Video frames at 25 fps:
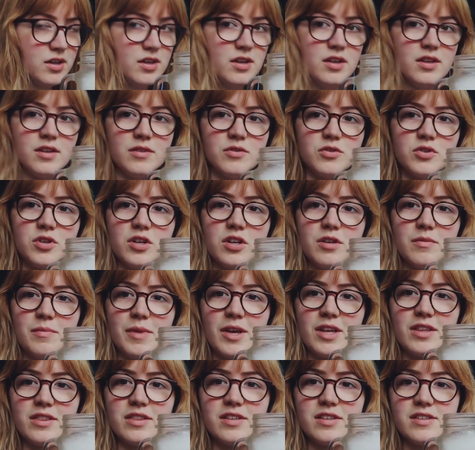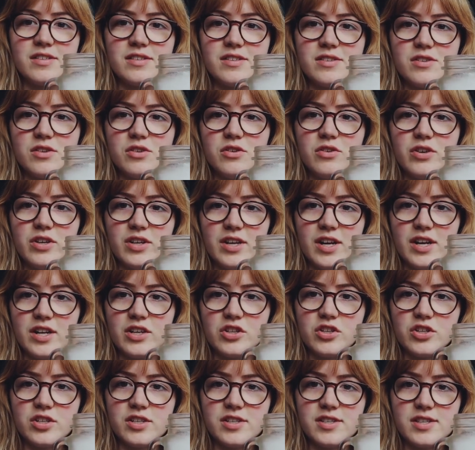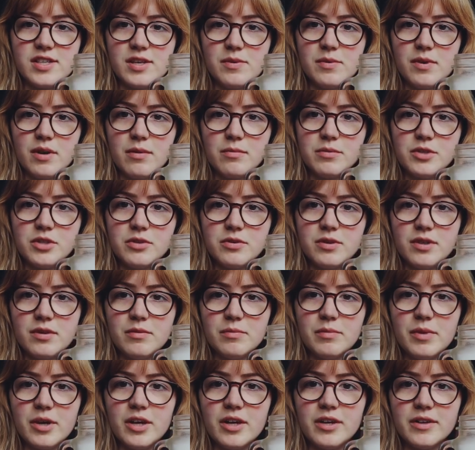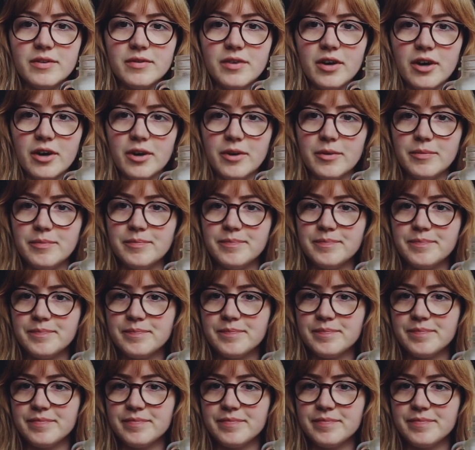I'm trying to make this so you can actually see what I'm doing, but um,